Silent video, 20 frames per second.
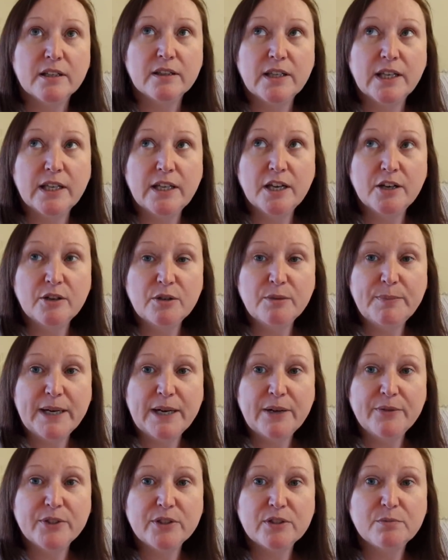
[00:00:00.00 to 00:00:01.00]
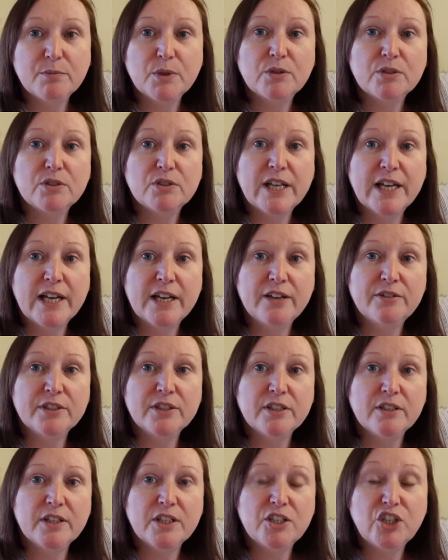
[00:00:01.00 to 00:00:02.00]
They know about the Smug
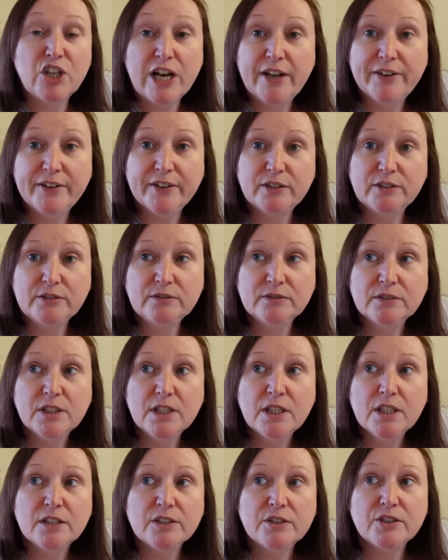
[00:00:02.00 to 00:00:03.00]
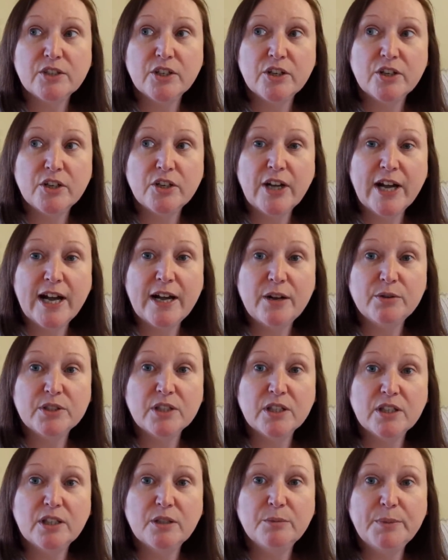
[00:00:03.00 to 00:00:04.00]
Sarahs and the channel, so I was
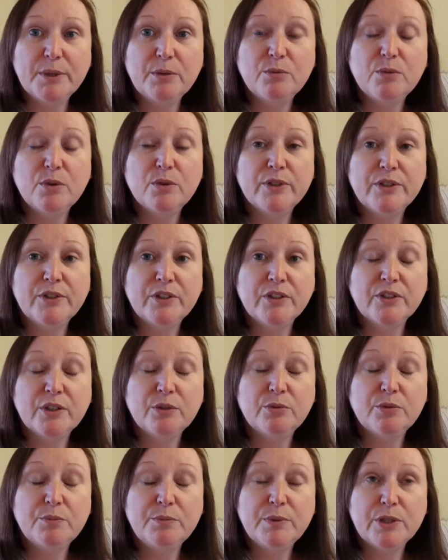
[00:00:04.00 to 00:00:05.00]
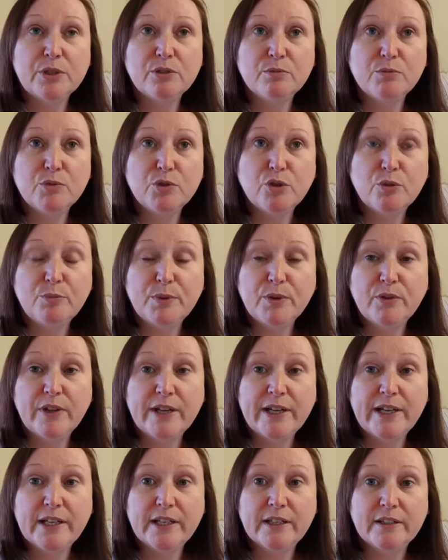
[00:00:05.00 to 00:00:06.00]
a little bit worried that there would be some trouble
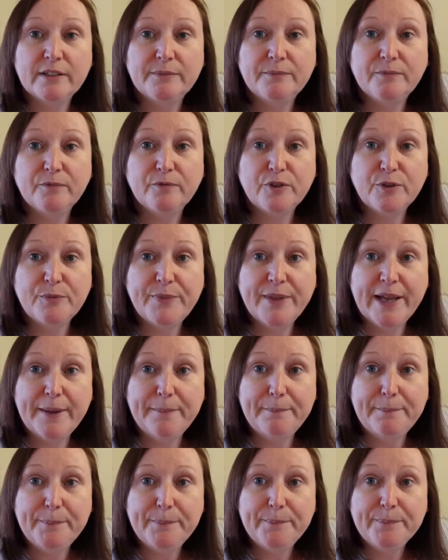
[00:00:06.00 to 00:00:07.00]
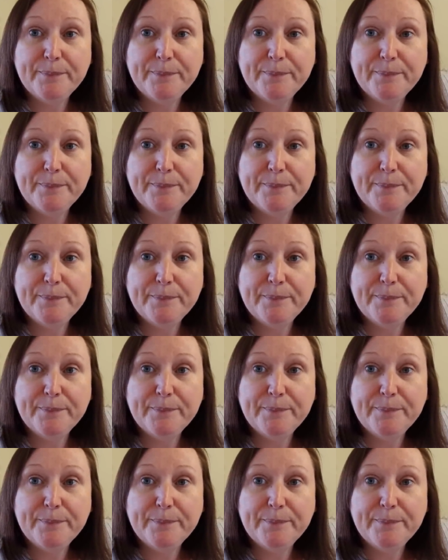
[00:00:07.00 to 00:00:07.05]
there from them.